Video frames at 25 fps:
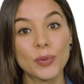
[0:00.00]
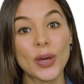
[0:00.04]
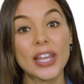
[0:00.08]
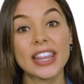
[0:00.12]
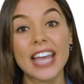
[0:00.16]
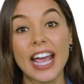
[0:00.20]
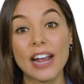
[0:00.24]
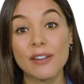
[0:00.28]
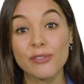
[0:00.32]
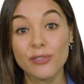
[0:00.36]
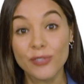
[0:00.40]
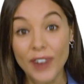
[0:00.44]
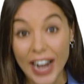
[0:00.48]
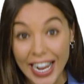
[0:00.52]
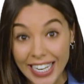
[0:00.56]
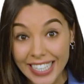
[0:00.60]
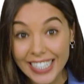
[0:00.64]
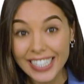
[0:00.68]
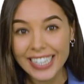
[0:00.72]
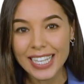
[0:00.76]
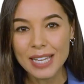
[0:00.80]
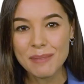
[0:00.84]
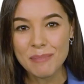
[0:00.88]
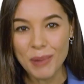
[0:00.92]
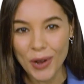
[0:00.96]
where they
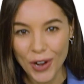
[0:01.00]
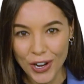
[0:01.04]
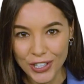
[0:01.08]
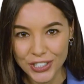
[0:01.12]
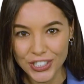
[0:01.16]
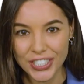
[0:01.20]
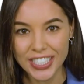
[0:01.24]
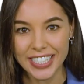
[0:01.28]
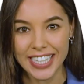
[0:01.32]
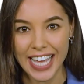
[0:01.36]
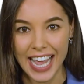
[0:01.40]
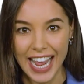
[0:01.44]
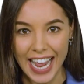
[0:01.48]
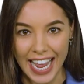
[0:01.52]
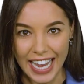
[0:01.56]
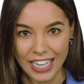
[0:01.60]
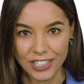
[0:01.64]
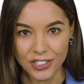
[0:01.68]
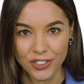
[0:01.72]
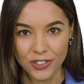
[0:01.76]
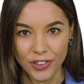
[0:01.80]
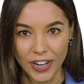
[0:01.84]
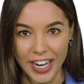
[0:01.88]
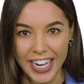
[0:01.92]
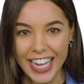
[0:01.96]
regularly purchased their
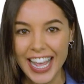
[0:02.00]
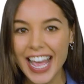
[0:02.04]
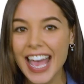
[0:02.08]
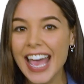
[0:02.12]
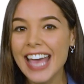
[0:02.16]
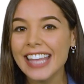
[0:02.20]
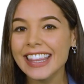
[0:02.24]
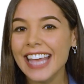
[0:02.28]
entry,